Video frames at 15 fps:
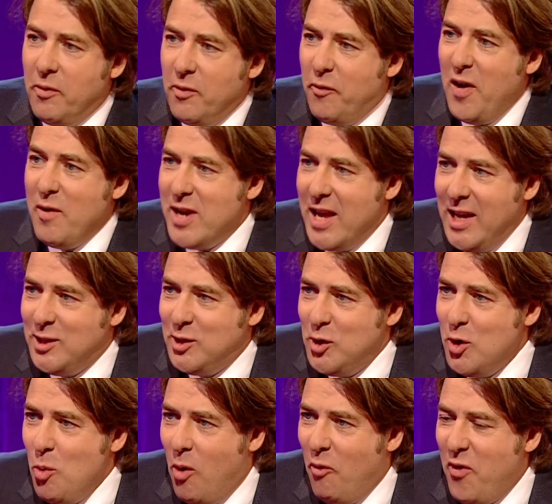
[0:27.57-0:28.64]
Favorite issue
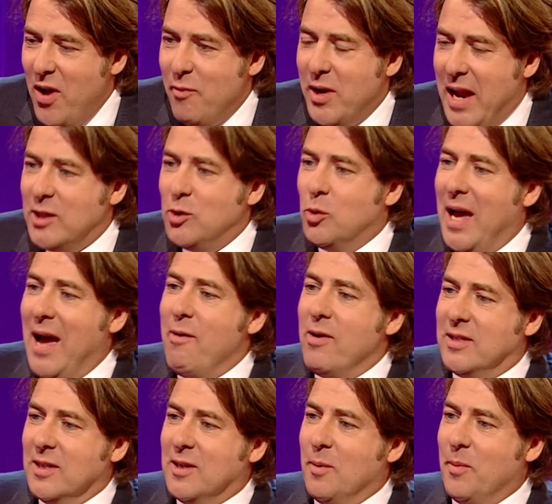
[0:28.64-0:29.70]
or favorite actual
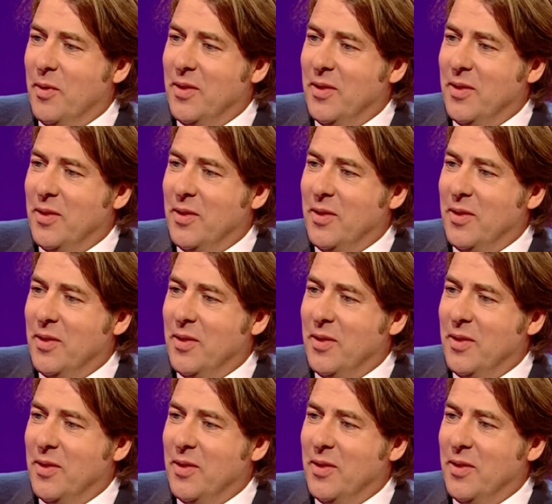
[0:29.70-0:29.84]
character comic?